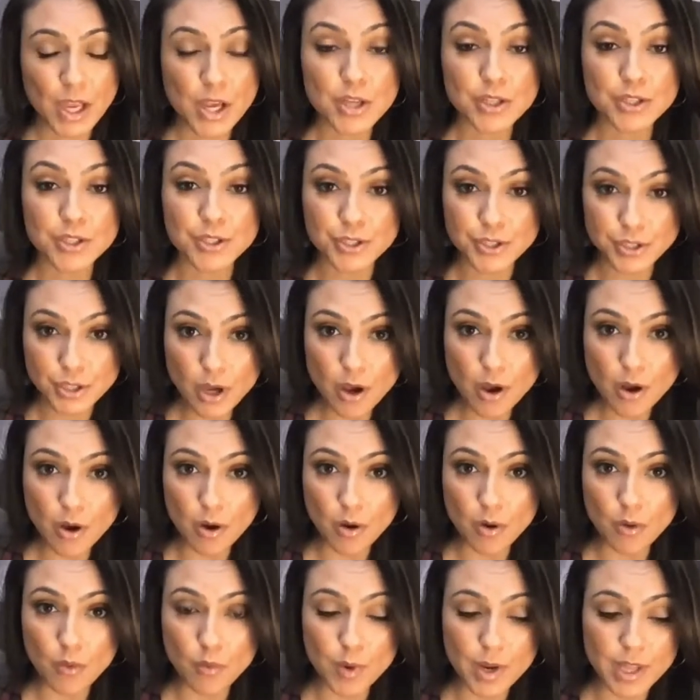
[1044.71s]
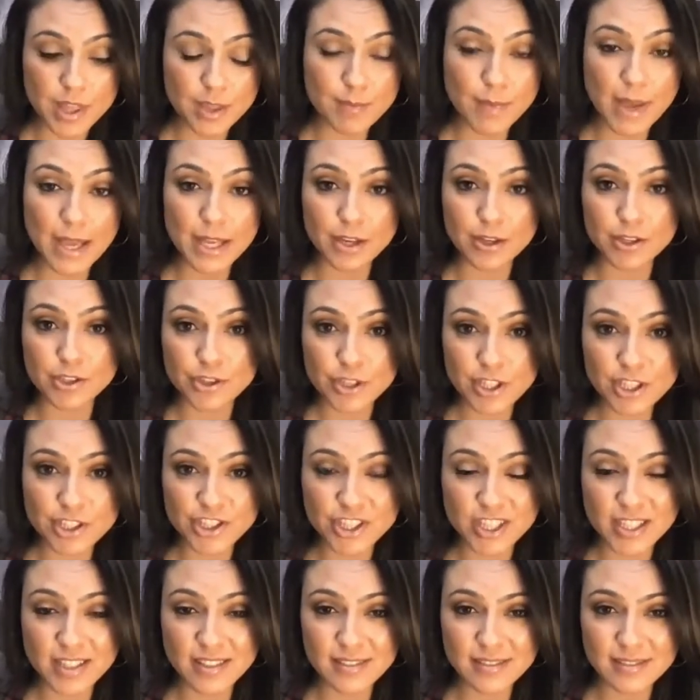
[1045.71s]
So with my
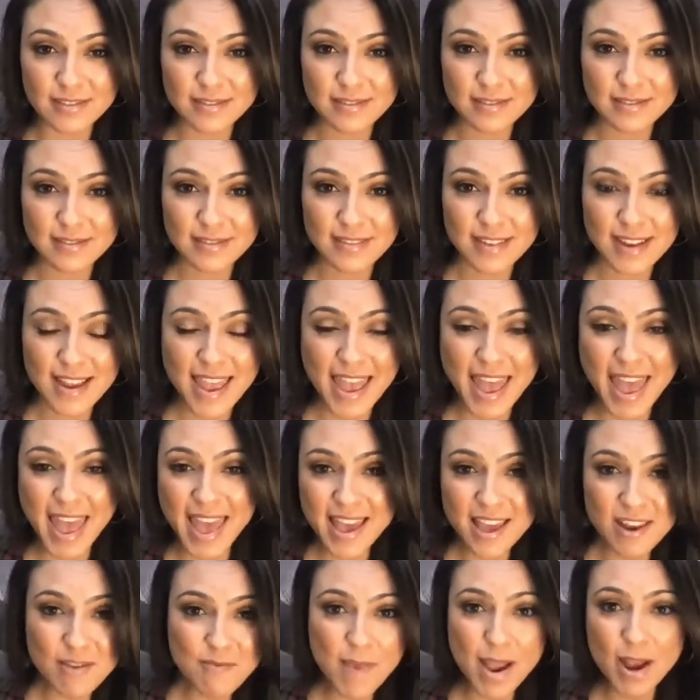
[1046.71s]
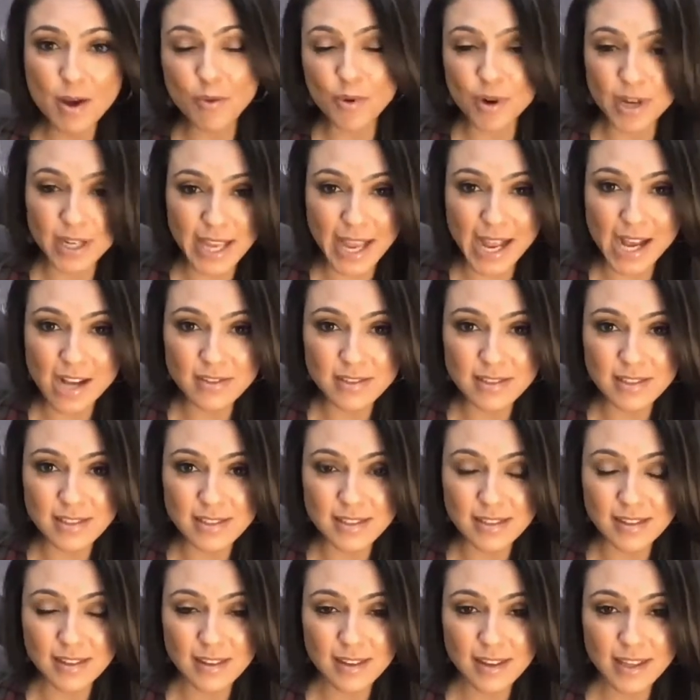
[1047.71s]
nutrition and my workouts,
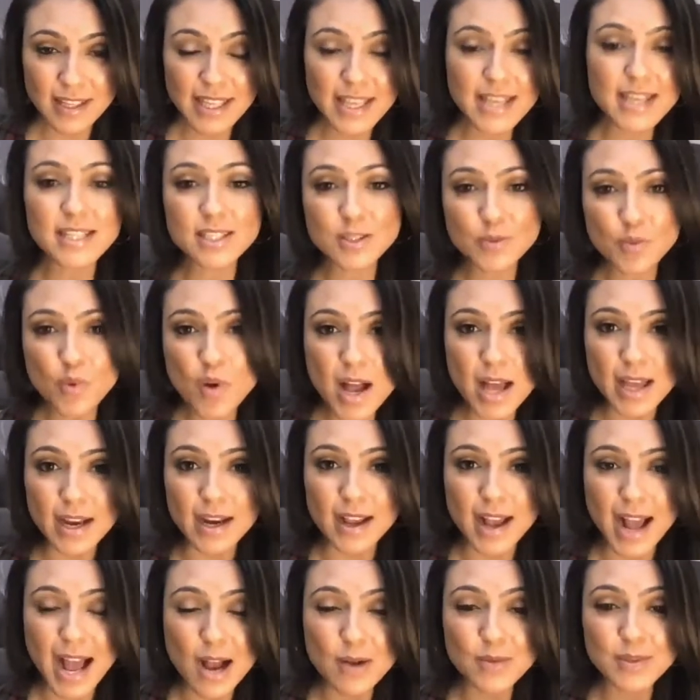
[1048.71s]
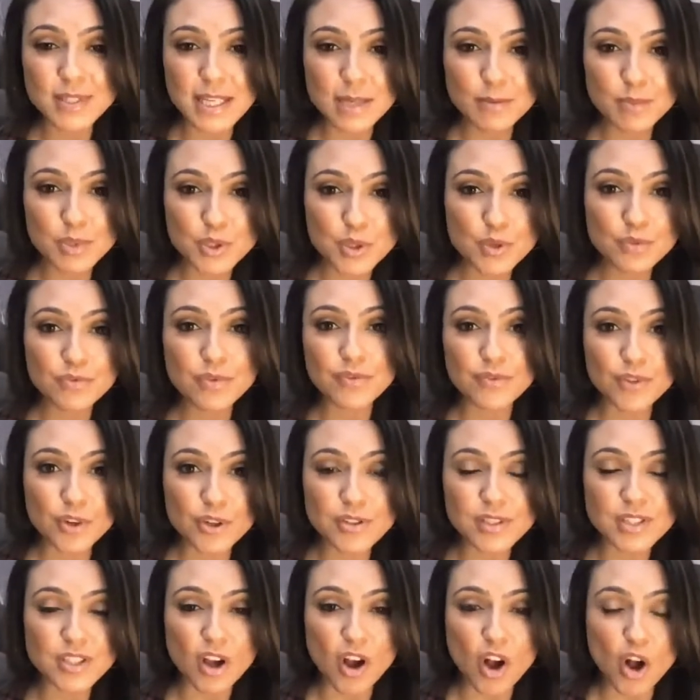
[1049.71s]
guess what? I was able to
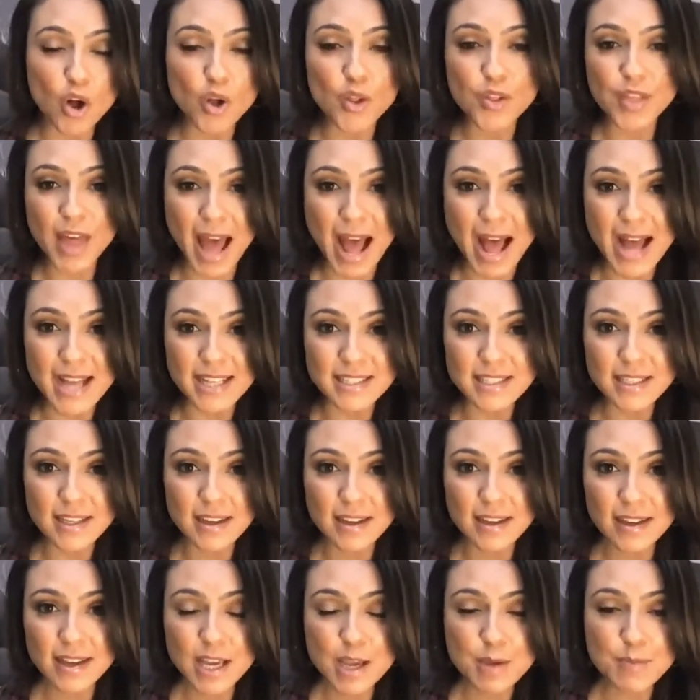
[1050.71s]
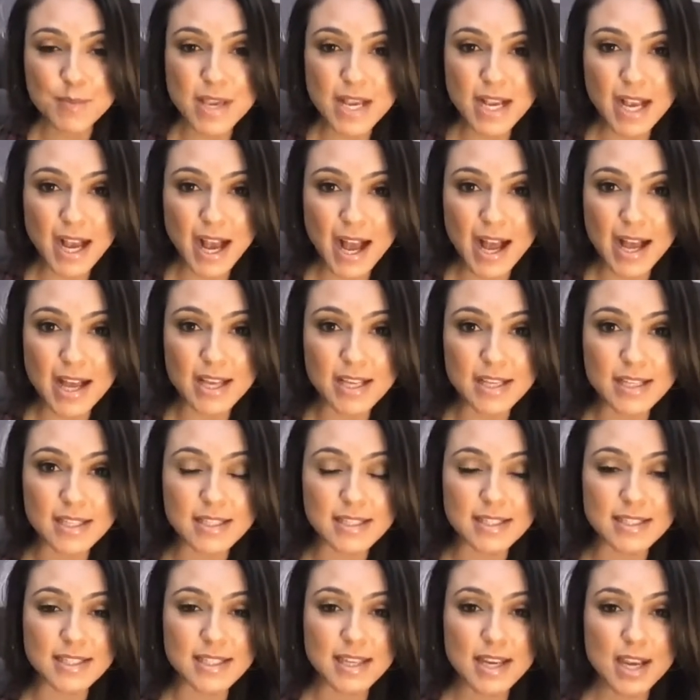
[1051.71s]
reverse all that
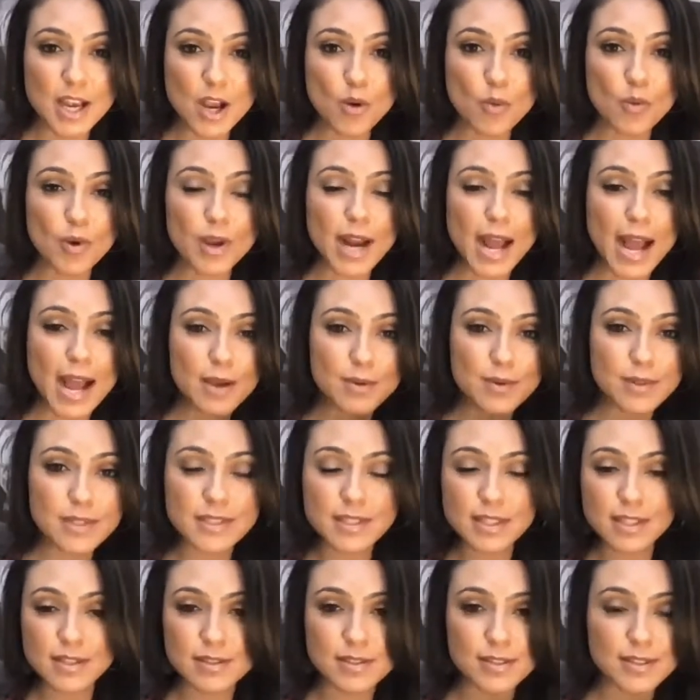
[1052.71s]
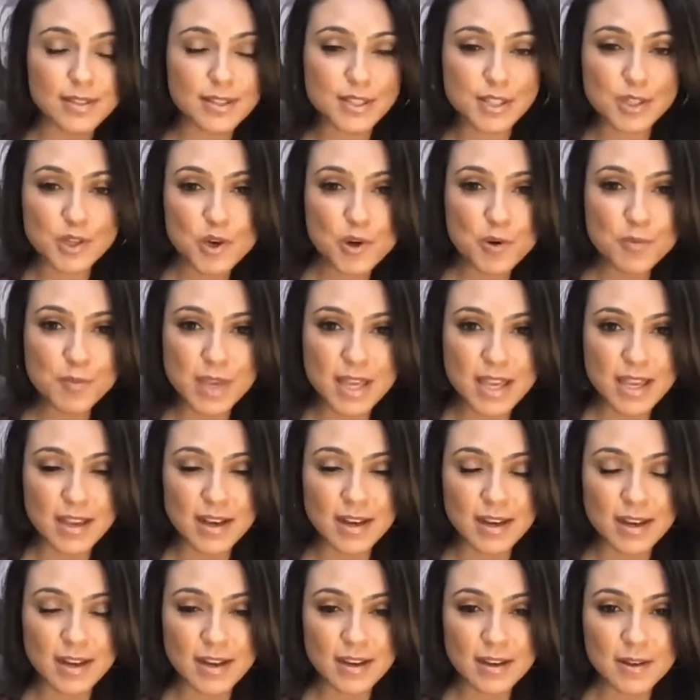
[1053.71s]
because what I was
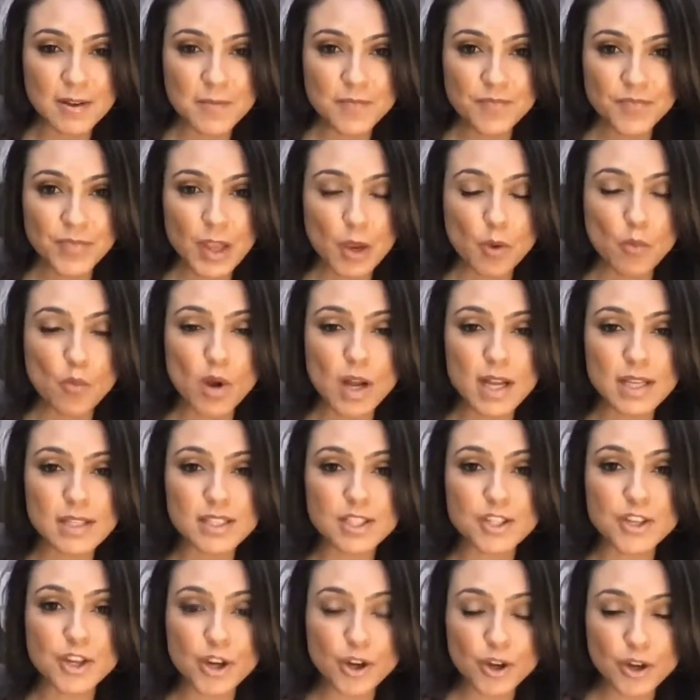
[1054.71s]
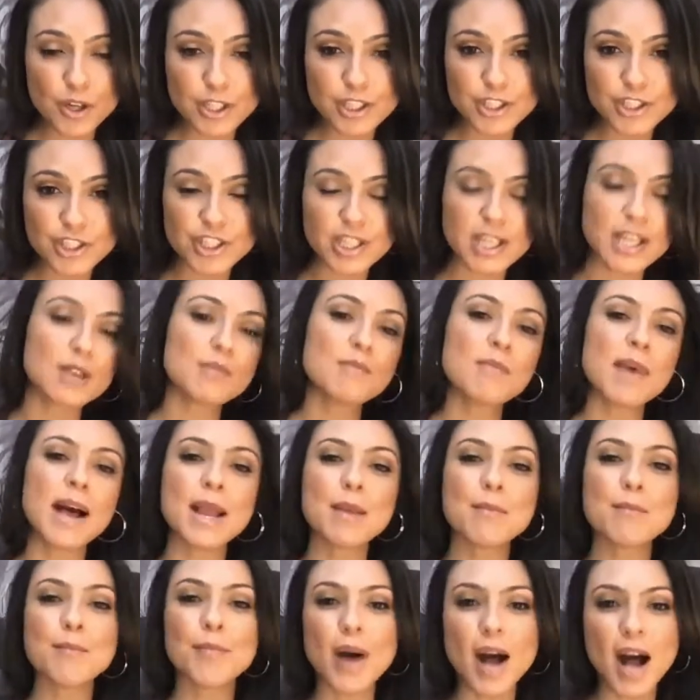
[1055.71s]
consuming was nourishing my
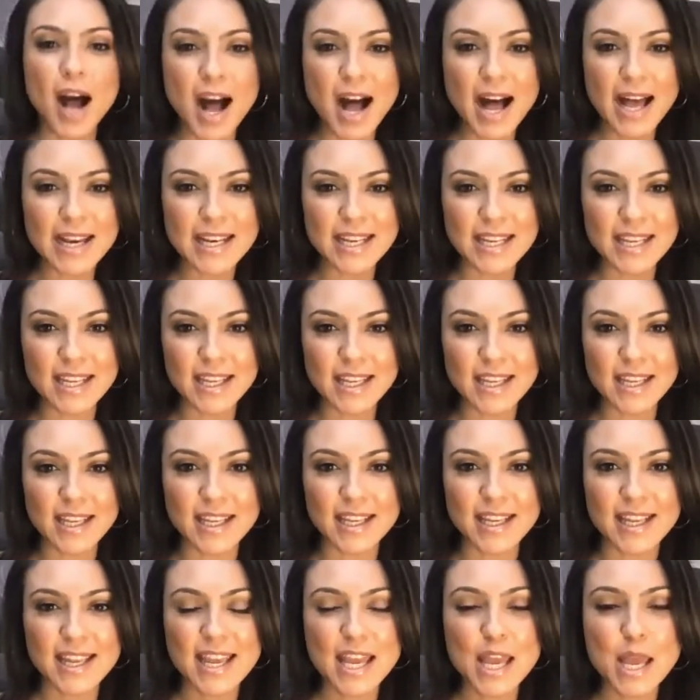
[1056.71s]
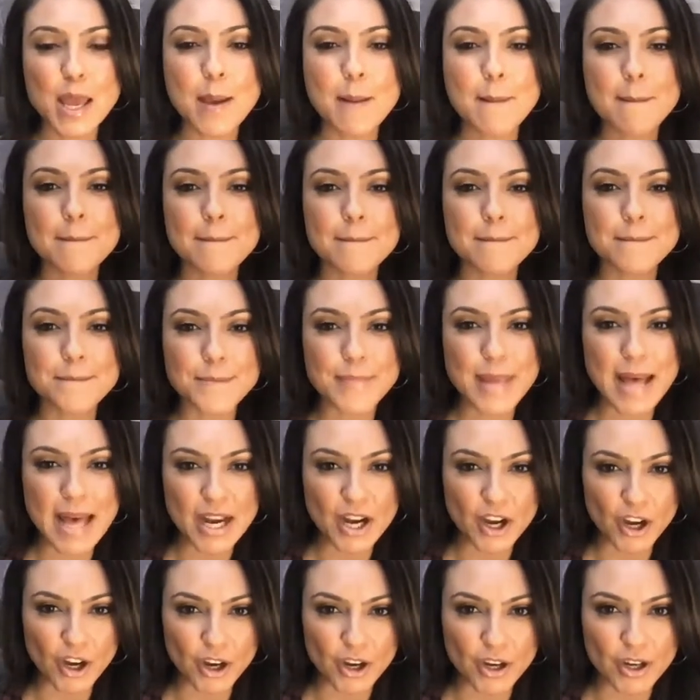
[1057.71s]
body
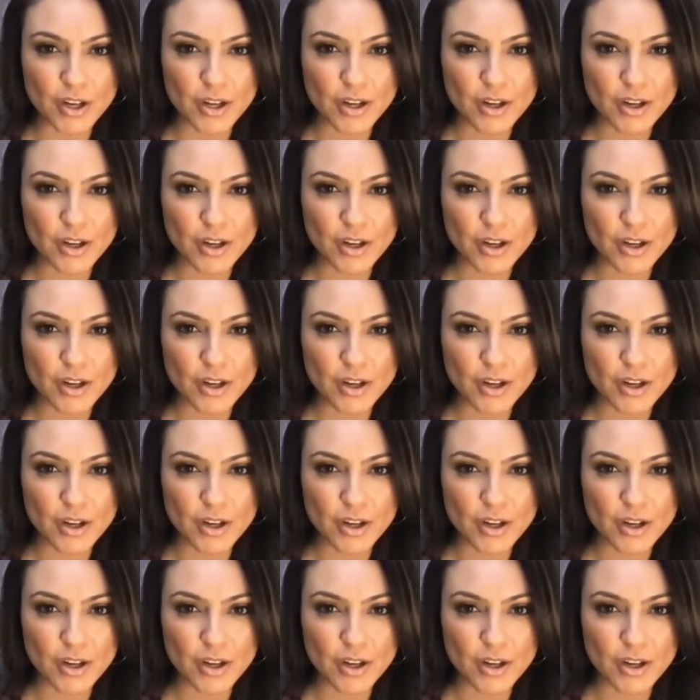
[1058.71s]
better.